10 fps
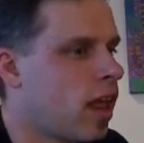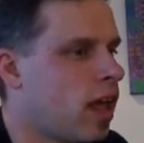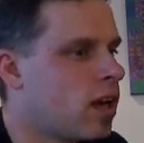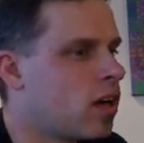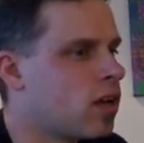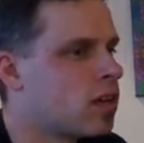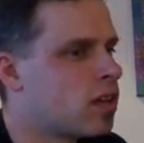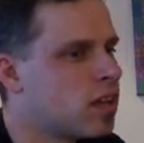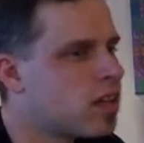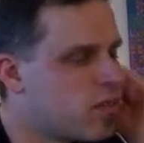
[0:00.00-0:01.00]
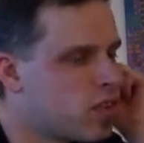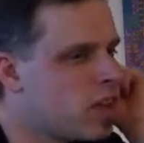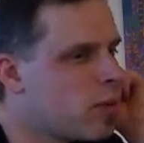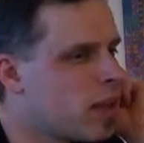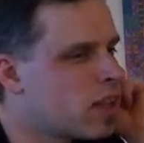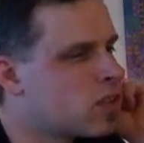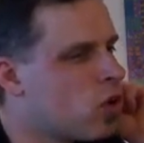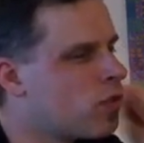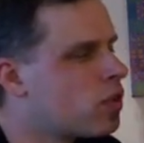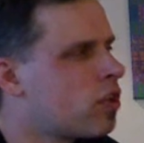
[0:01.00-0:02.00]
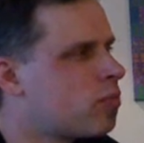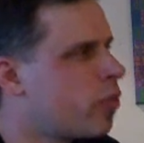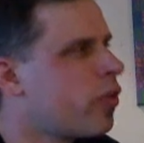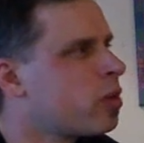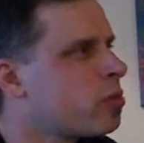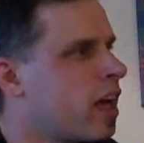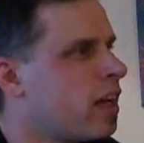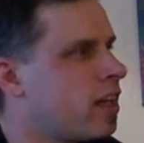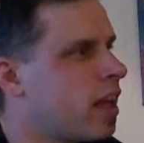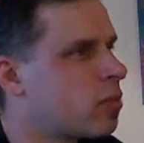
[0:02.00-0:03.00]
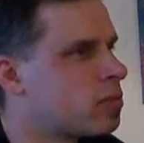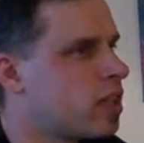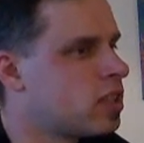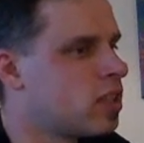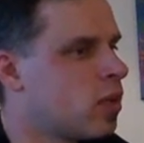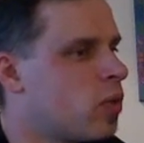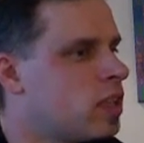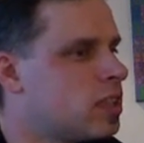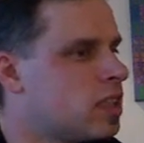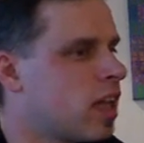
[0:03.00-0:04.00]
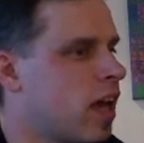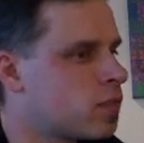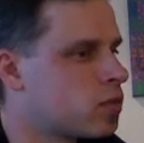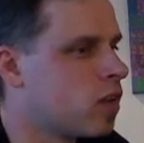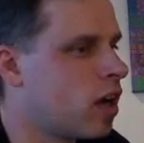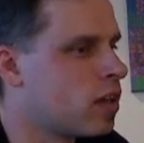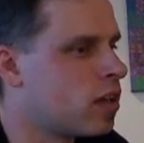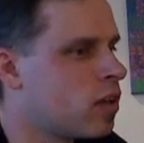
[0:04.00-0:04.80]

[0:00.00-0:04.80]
And if you think about it, there's an awful lot of boilerplate in that operation that we didn't have to write.